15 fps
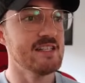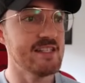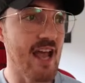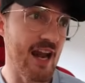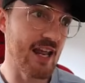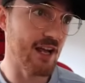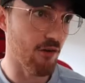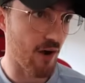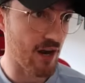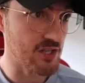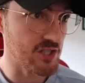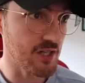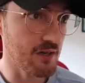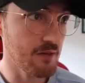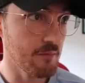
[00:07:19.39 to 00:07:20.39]
Danny
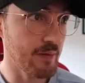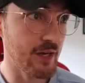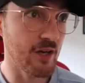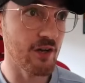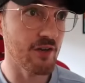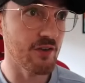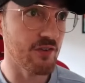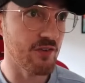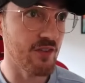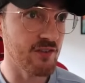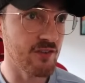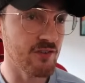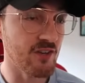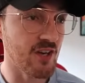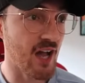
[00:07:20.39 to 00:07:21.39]
Granger because
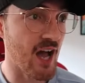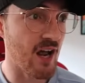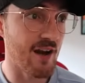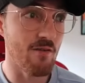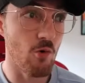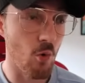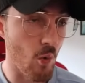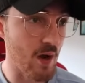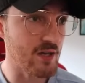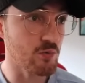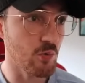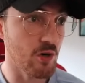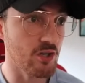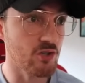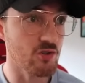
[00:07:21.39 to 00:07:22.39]
this is a card I've always
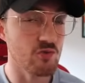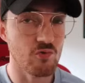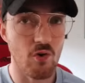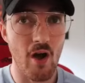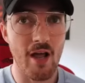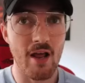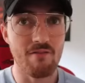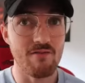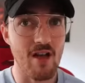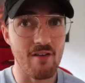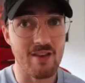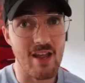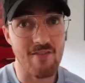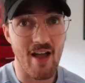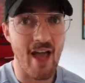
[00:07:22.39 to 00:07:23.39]
wanted to try and I, I
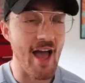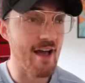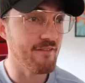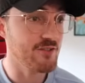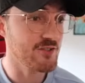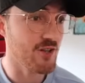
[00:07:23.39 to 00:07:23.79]
never have.